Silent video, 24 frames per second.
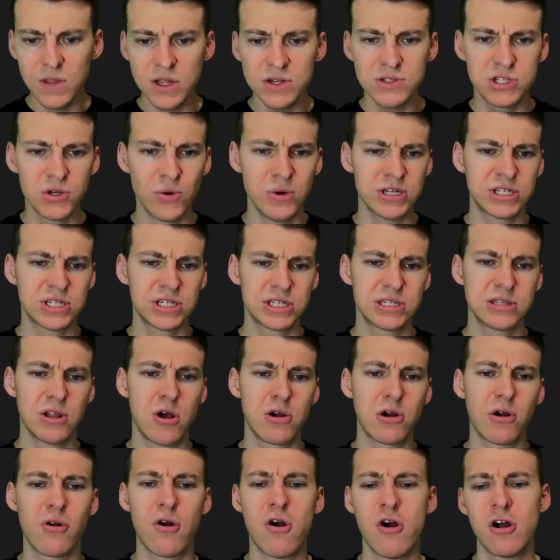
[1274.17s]
2 inches
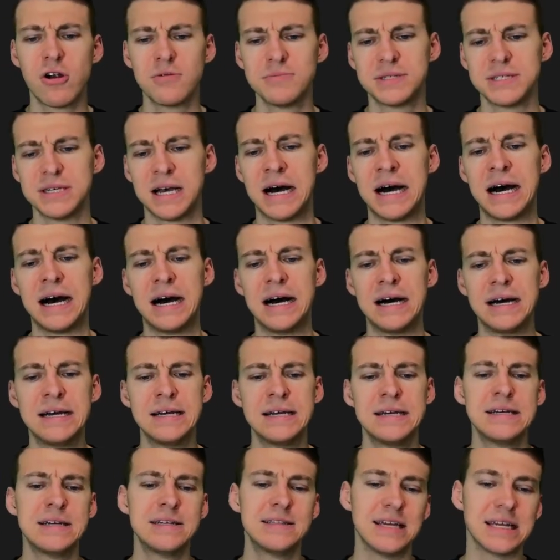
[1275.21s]
longer arms
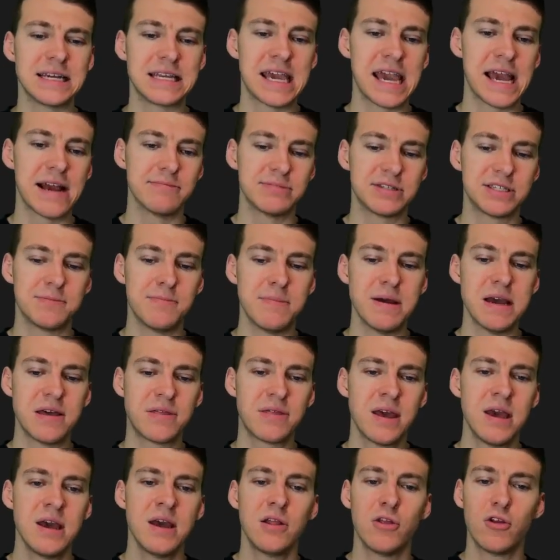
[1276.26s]
than Cam
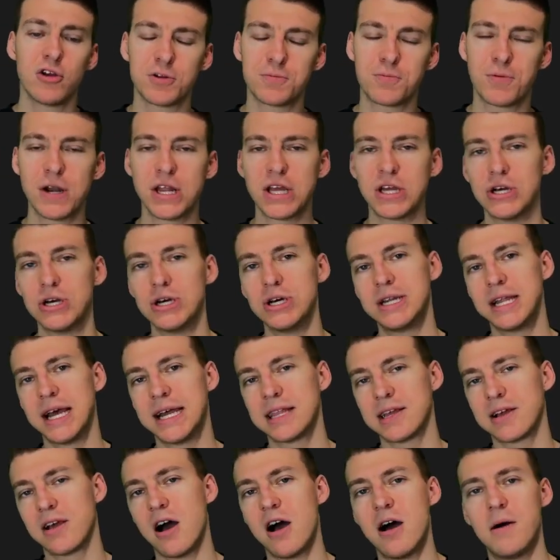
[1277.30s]
Smith. Looked pretty good at
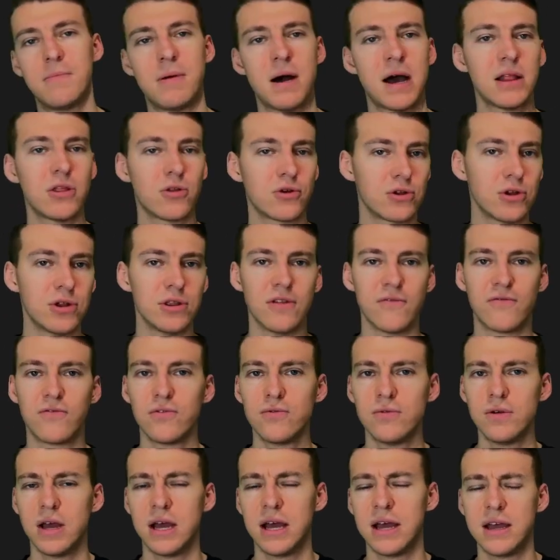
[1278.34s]
the combine, looked good
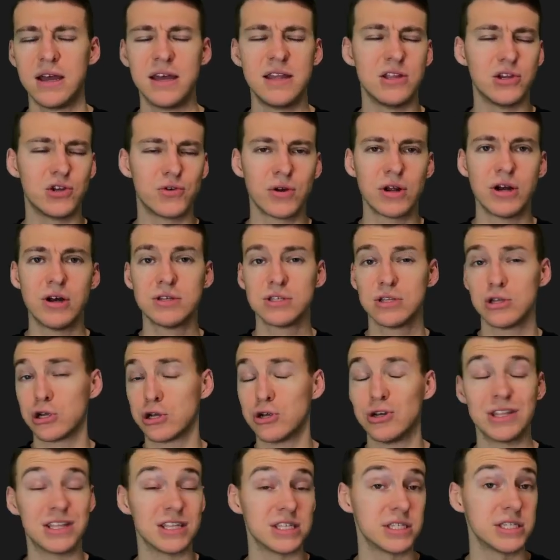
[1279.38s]
in the drills, looked
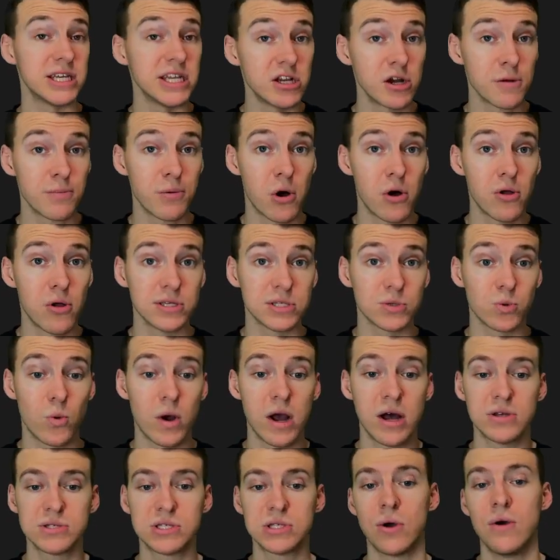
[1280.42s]
good at the Senior Bowl as
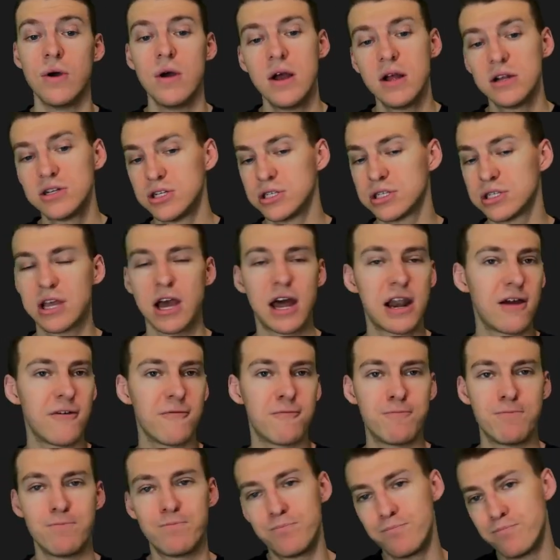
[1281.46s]
well. So just kind
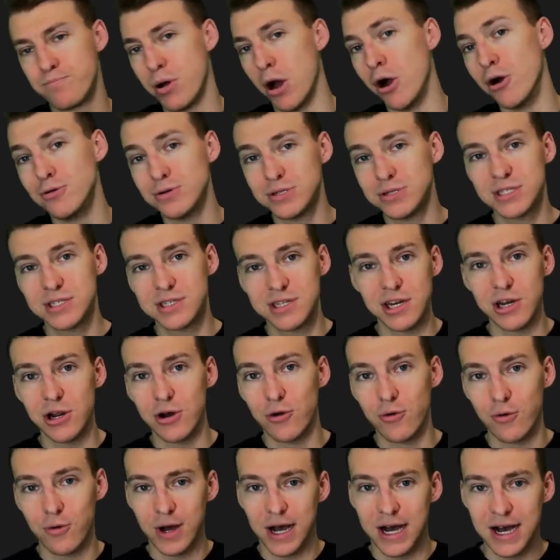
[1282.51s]
of post
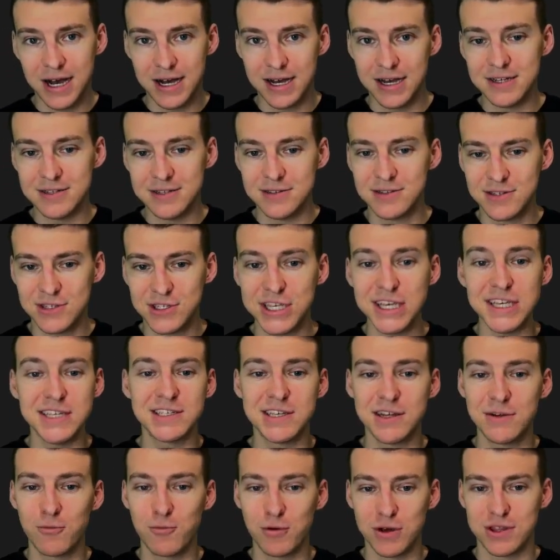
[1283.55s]

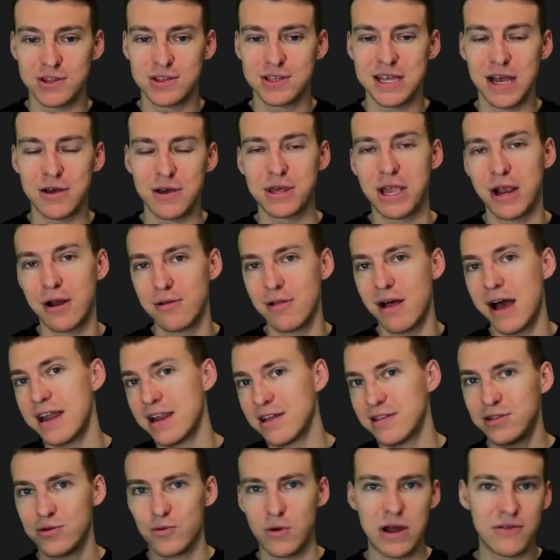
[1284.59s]
season with South
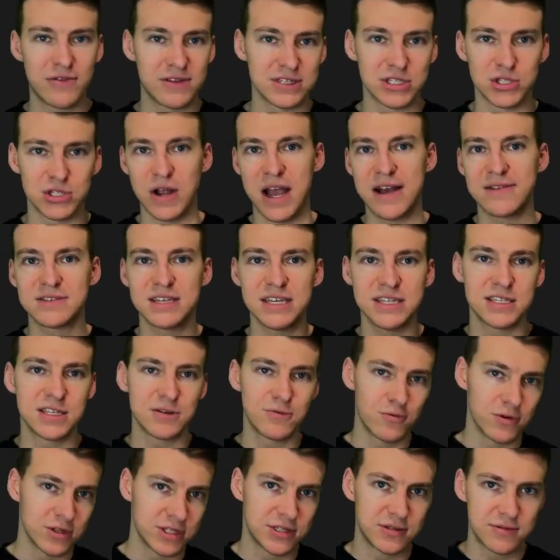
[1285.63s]
Carolina throughout this draft season
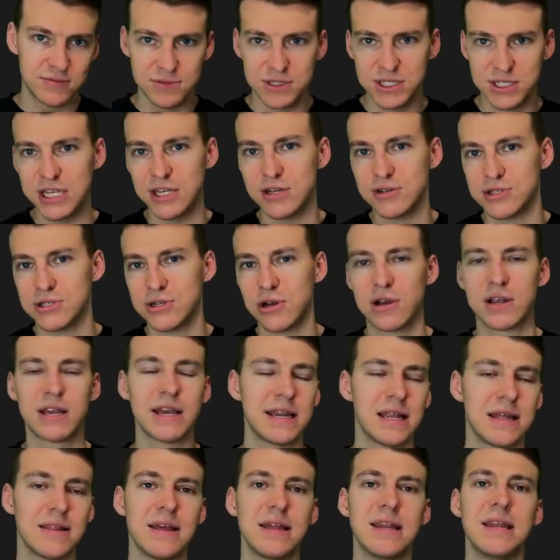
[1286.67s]
with senior circuit,
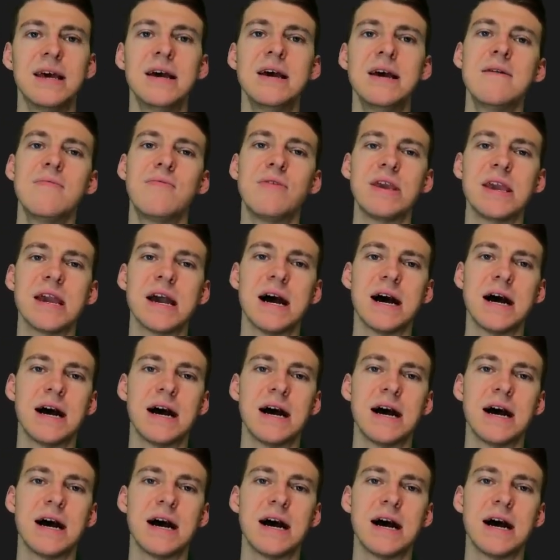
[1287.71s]
and then the